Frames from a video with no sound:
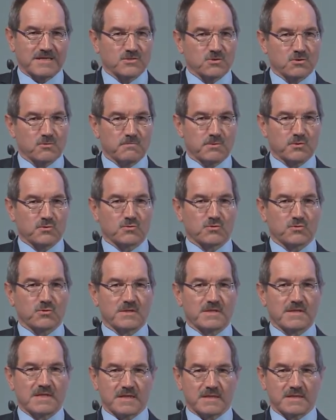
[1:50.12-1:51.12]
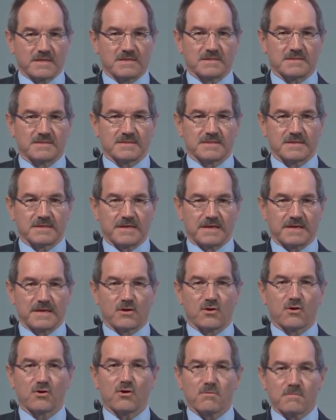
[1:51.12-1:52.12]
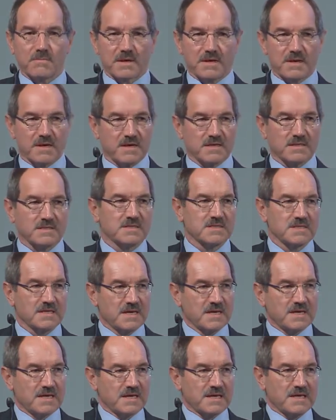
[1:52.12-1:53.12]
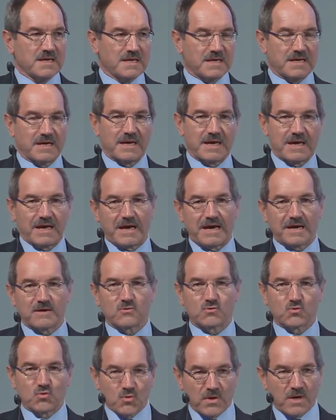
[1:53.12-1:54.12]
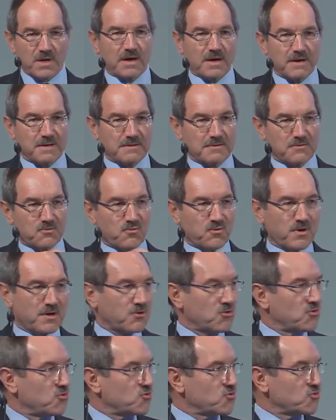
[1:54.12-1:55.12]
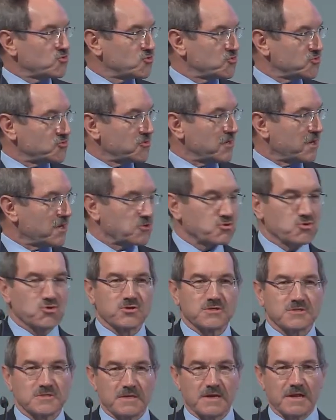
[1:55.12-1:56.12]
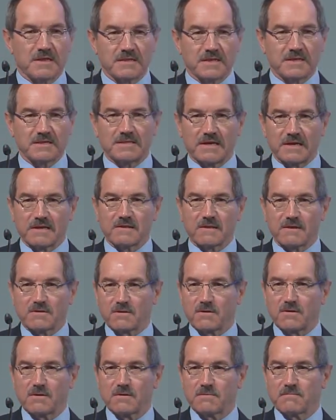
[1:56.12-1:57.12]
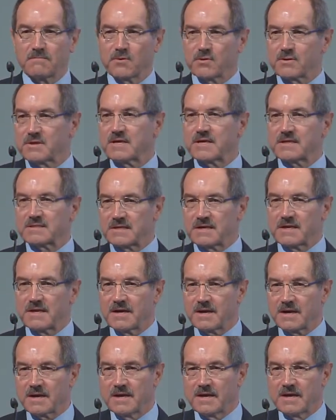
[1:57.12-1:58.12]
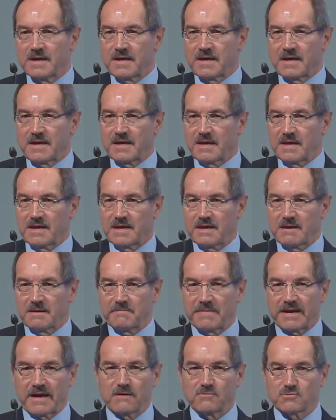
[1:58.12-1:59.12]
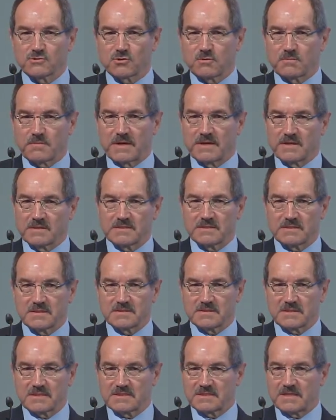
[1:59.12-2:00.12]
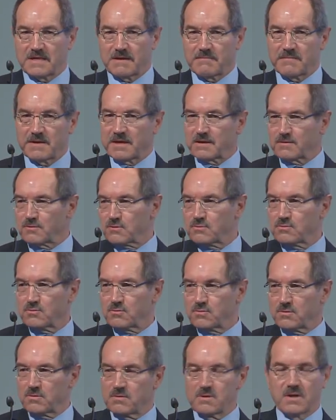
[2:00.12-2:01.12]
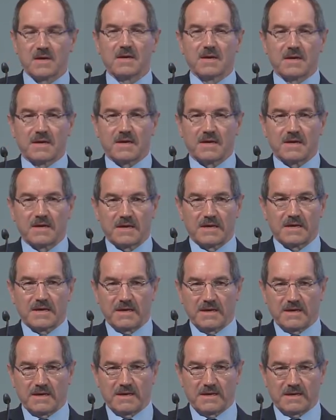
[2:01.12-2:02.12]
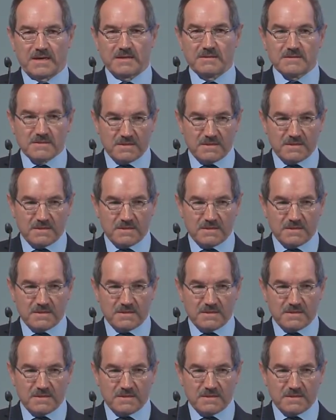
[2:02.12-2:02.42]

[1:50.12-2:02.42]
which presents the economic opportunities to be able to play with the different agents of digitization. This is the